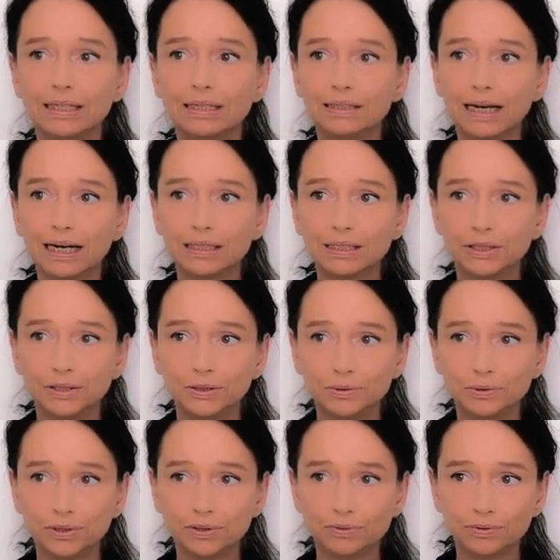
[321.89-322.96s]
that is
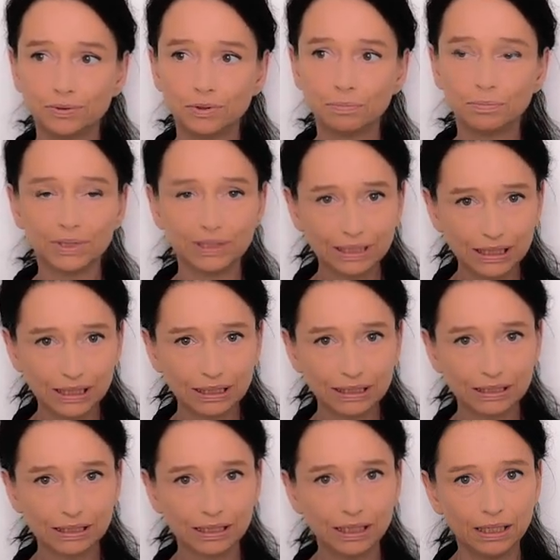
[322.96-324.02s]
used for
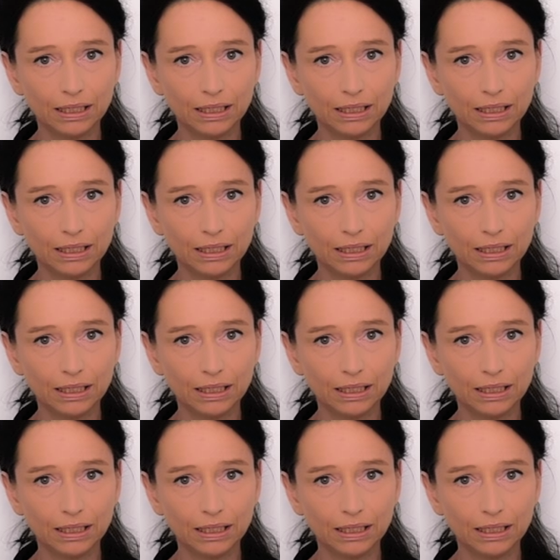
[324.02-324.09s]
positions